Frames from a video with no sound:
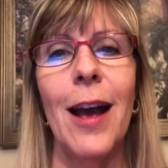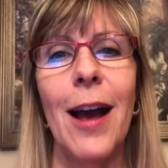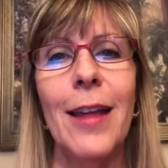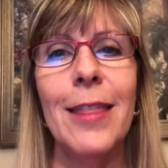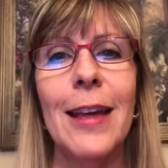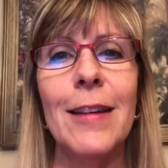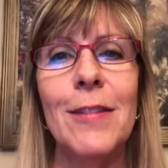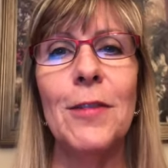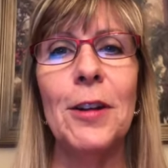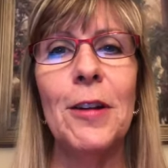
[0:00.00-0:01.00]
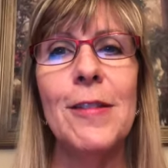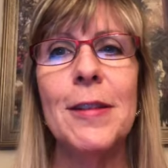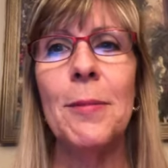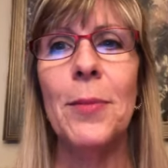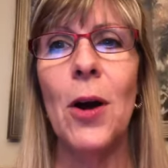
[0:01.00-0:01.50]
I think it's very
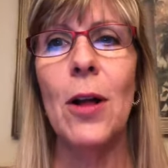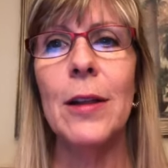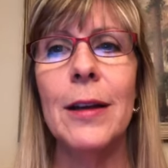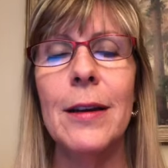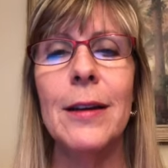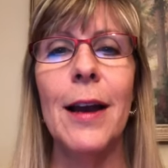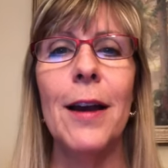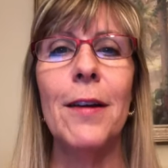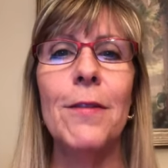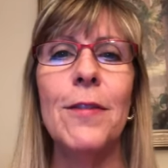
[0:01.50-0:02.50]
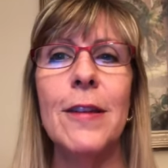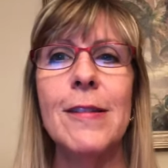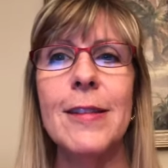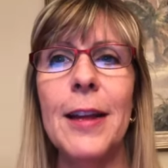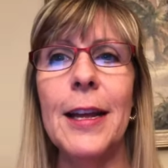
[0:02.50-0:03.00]
symbolic of the
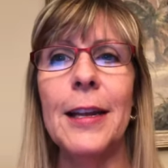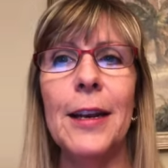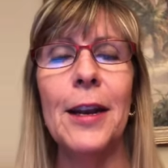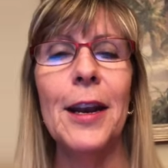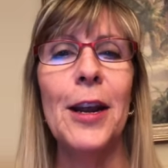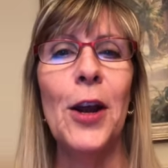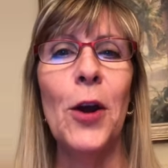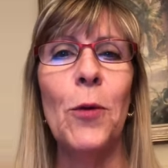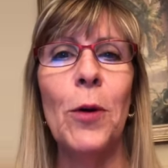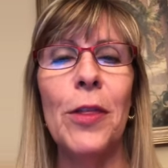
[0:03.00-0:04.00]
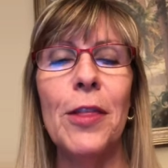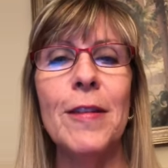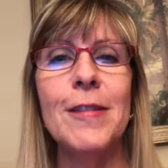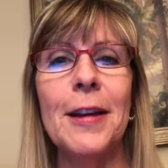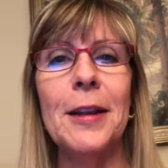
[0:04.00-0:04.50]
sun, with the
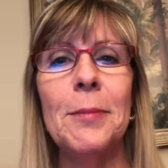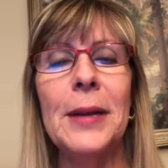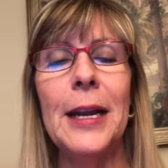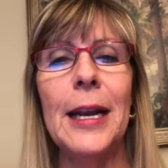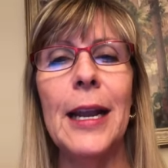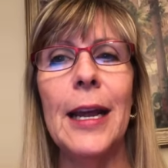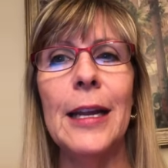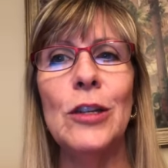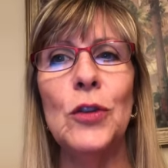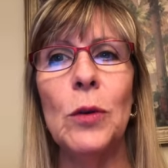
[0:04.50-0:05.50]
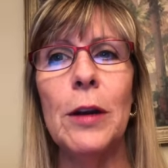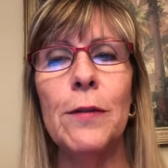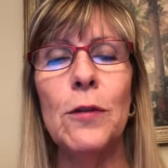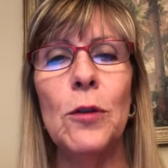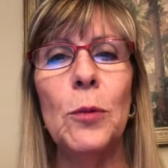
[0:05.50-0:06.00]
sun being a
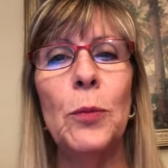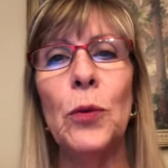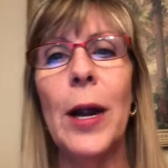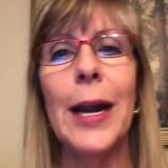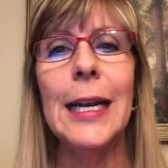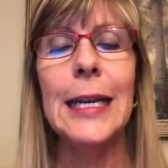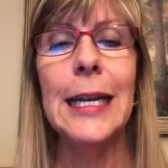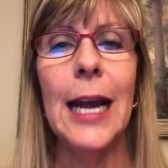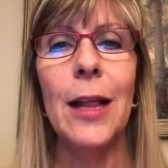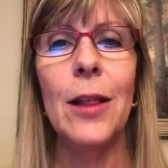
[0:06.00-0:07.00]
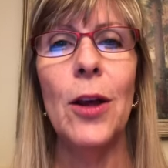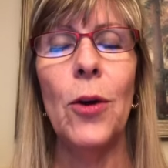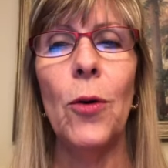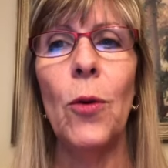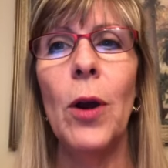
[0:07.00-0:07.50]
joyful, bright
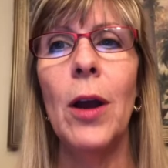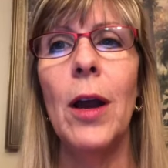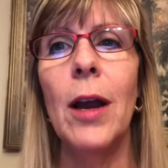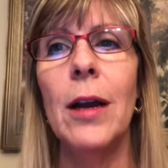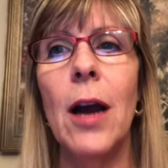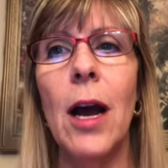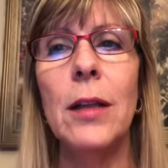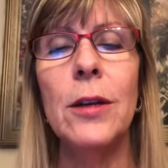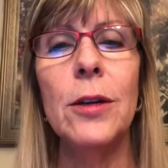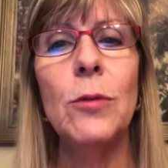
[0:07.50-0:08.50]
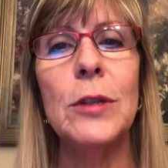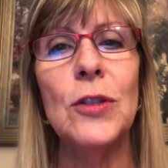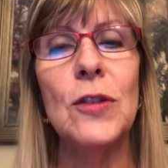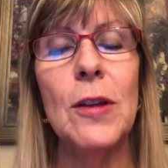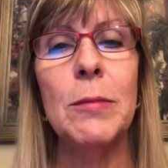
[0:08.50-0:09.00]
yellow color, which
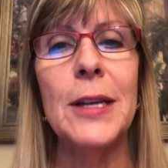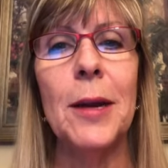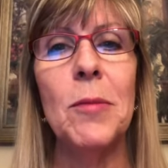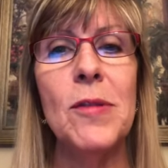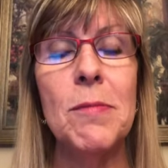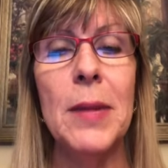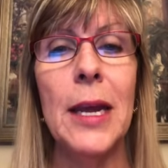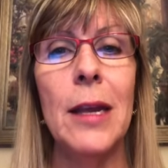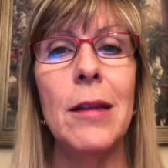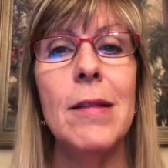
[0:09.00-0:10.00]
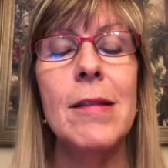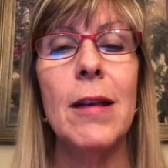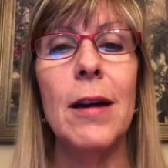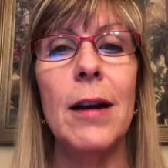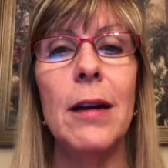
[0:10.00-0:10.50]
sometimes means
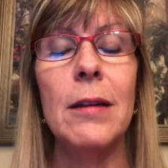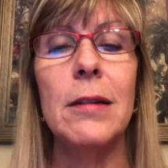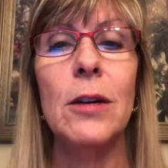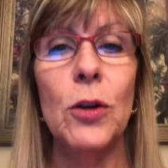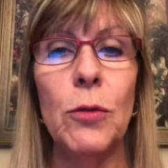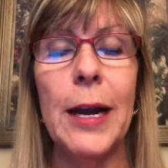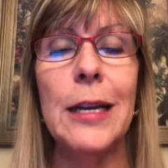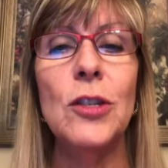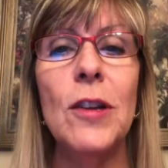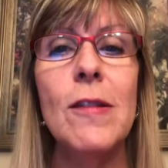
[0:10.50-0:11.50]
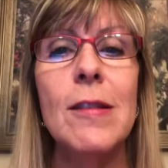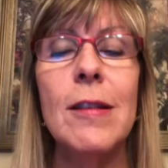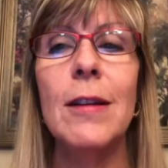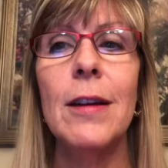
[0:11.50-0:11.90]
courageous.